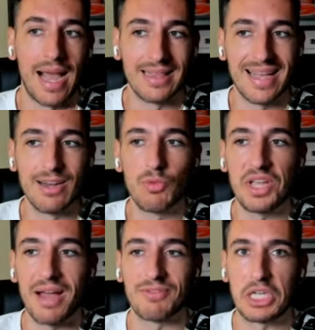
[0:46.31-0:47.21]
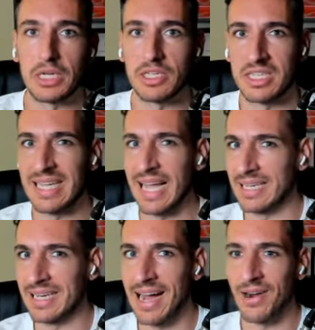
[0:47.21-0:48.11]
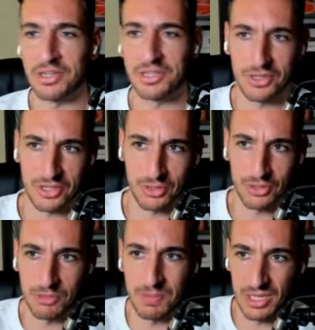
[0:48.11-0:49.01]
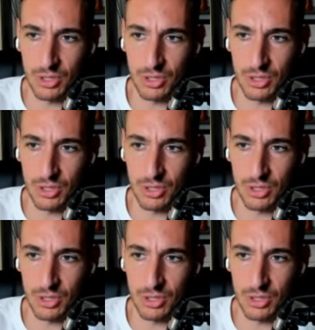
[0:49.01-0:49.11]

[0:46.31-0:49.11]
And then we have the side characters, so to speak.